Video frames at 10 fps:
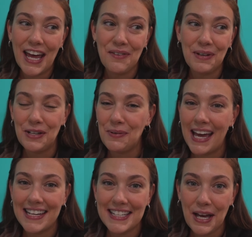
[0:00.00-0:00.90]
and we knew we
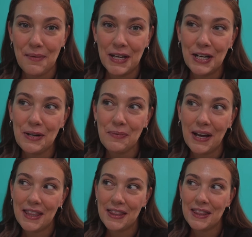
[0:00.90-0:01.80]
had to come here
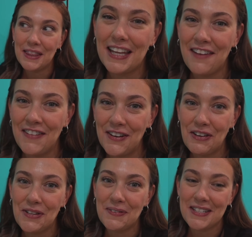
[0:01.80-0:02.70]
when I found out
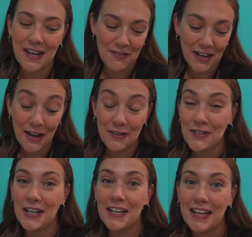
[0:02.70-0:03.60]
there was an avocado
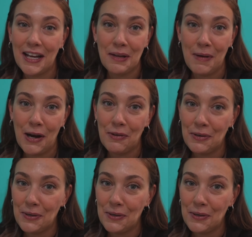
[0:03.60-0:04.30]
drink that I could pair with